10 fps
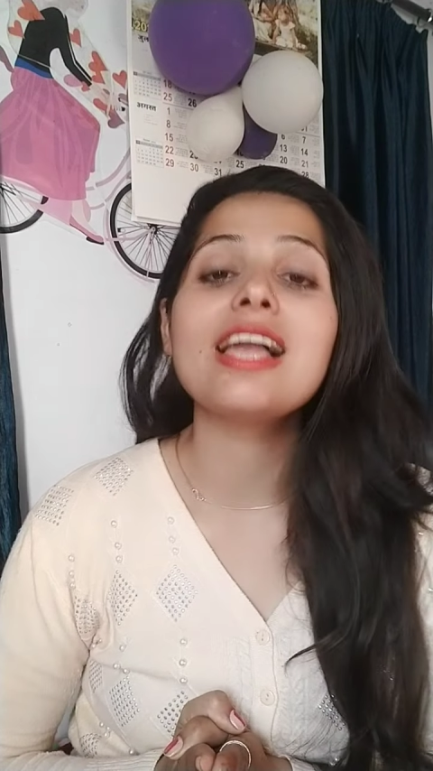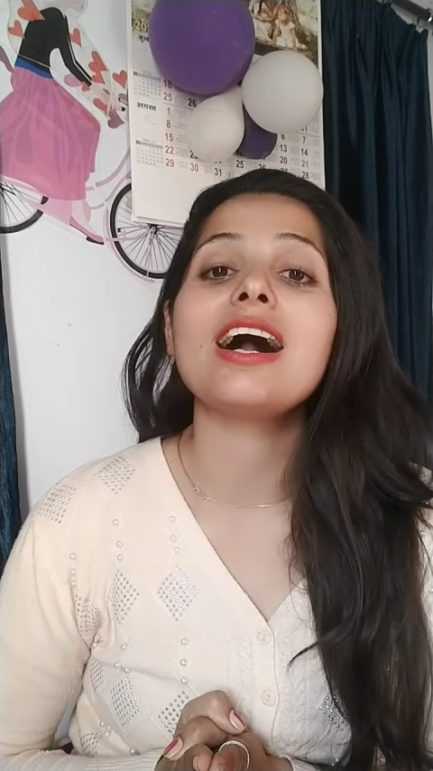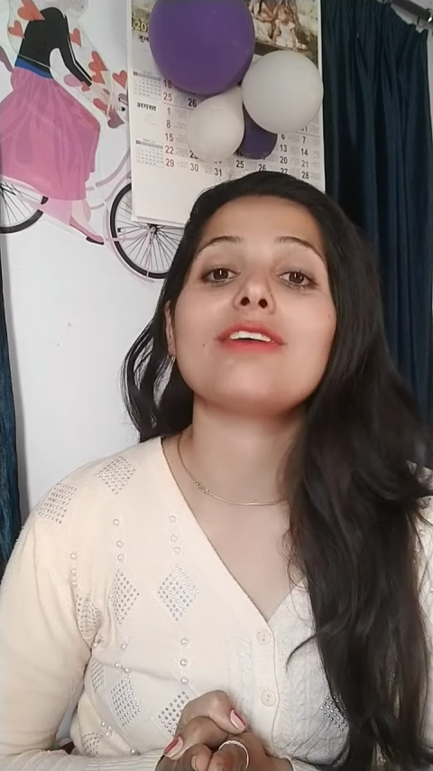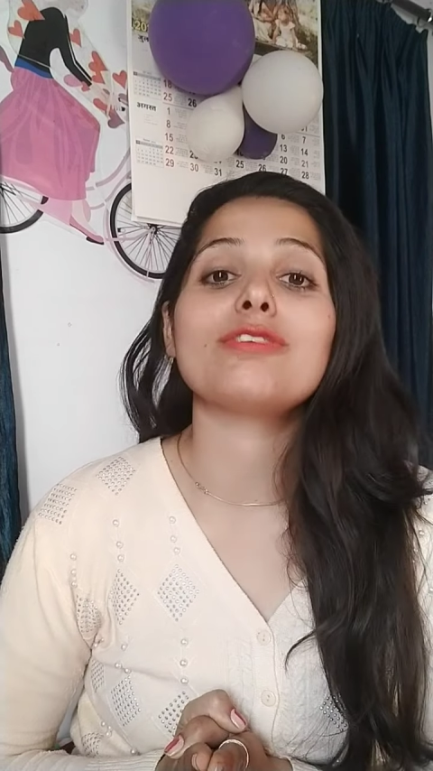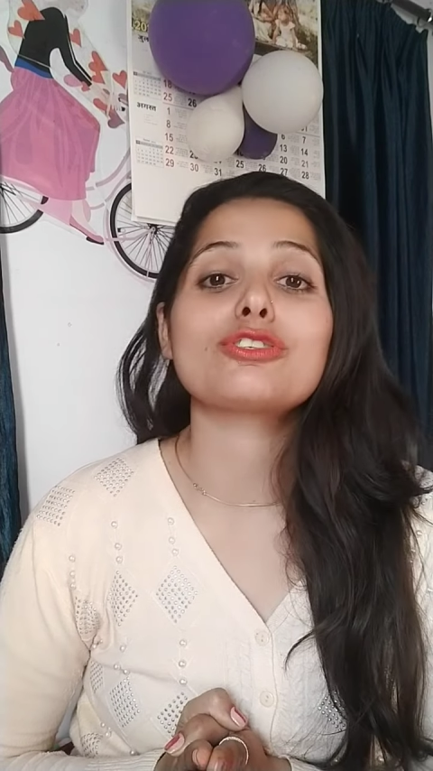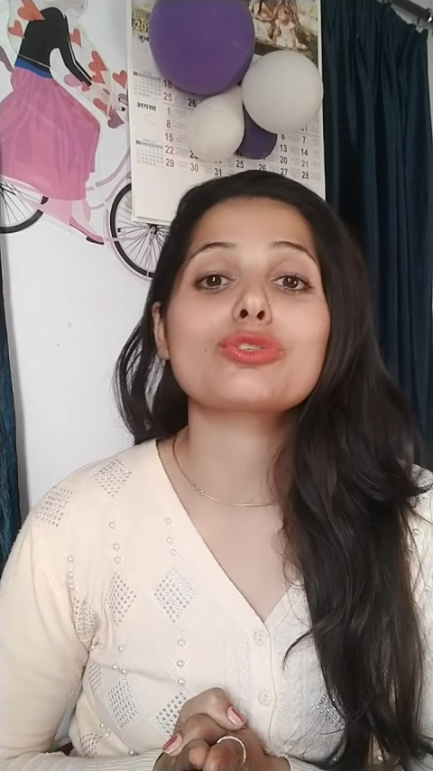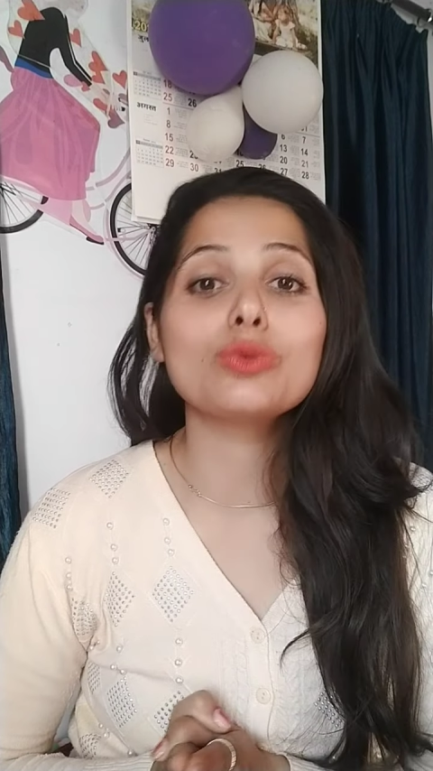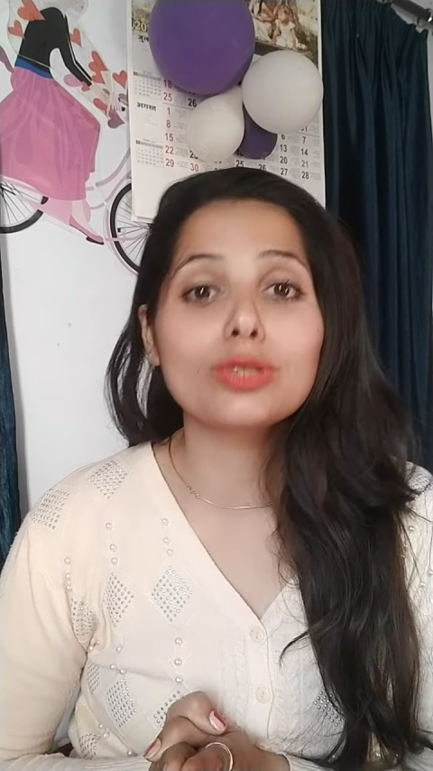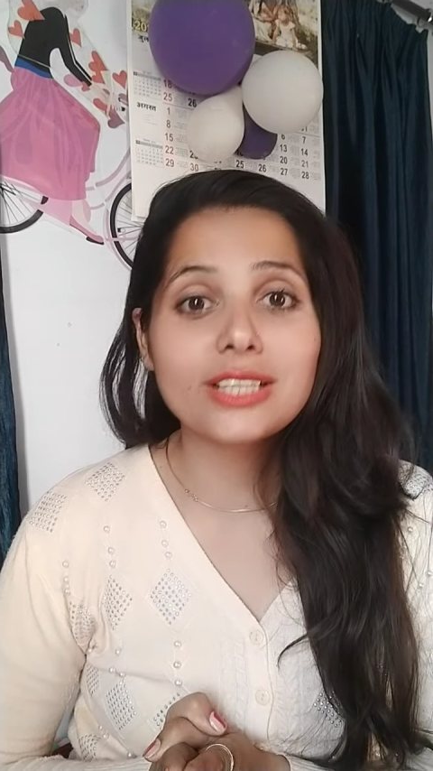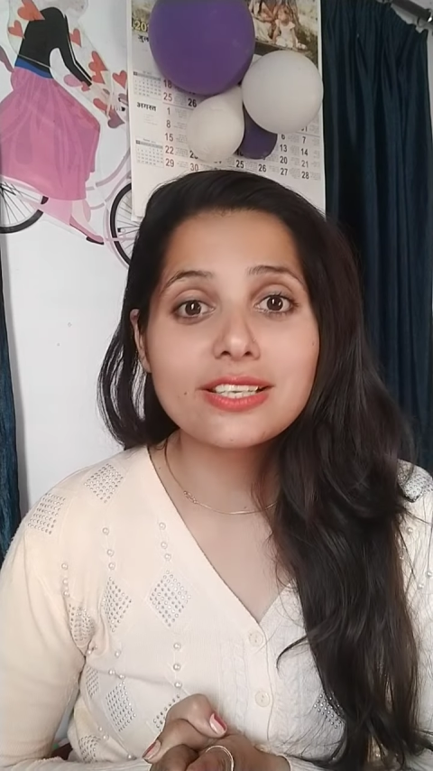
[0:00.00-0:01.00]
our
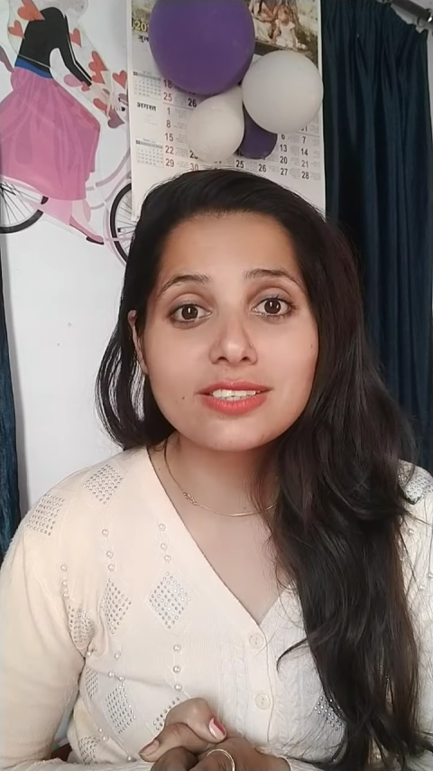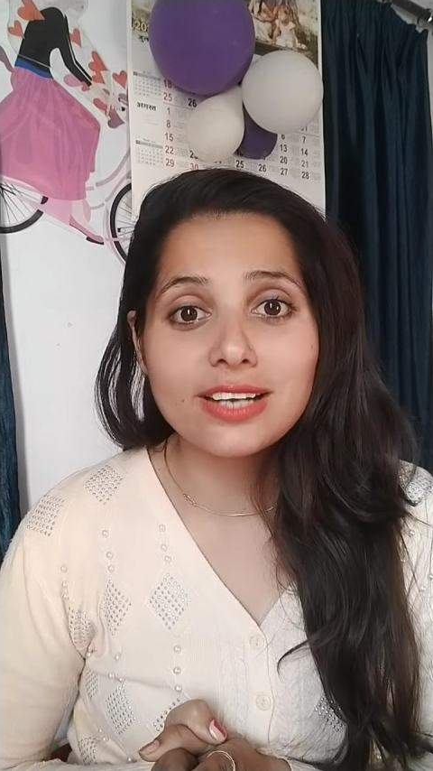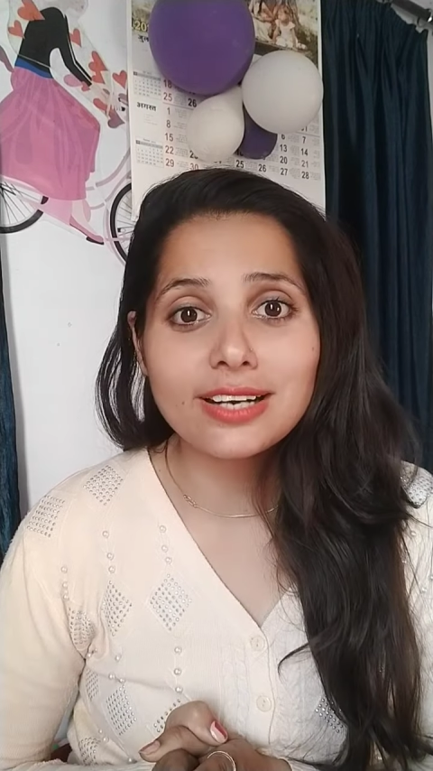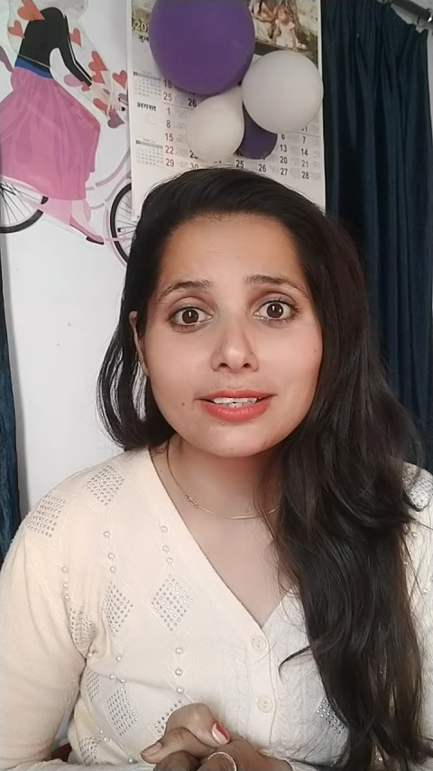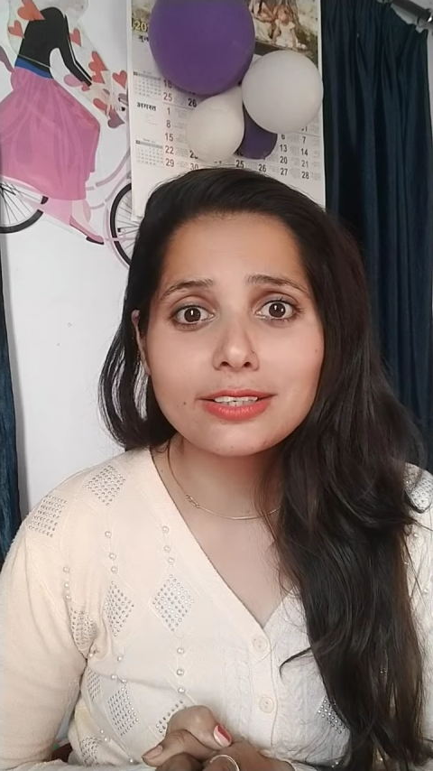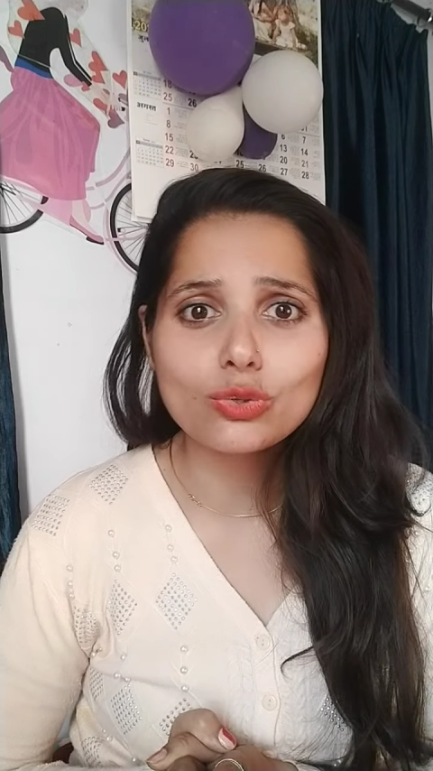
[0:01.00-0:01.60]
schools have started.